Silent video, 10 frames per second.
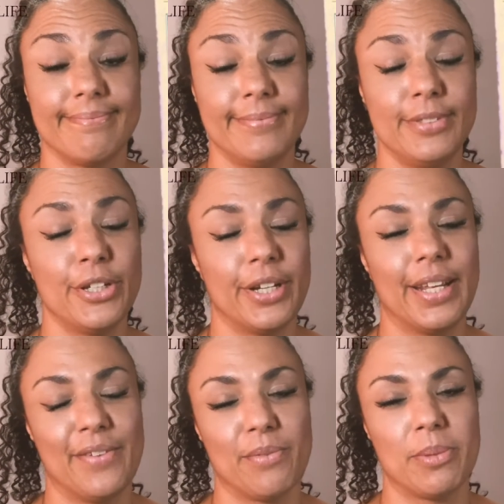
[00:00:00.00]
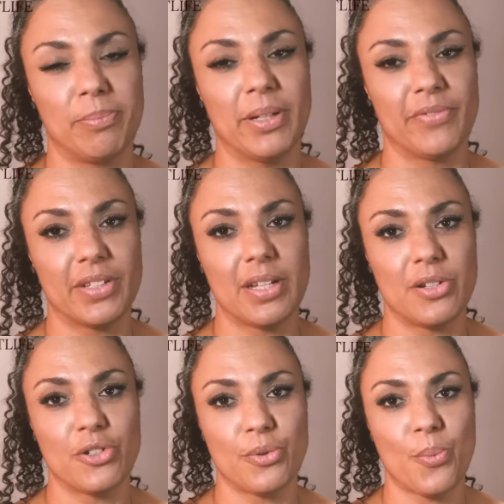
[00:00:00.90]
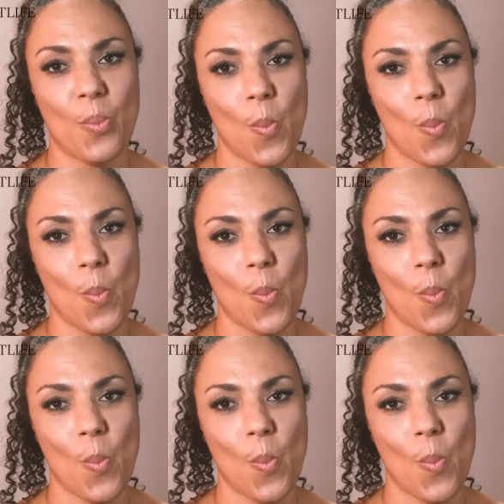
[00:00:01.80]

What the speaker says: You're going to give them a bit of attention.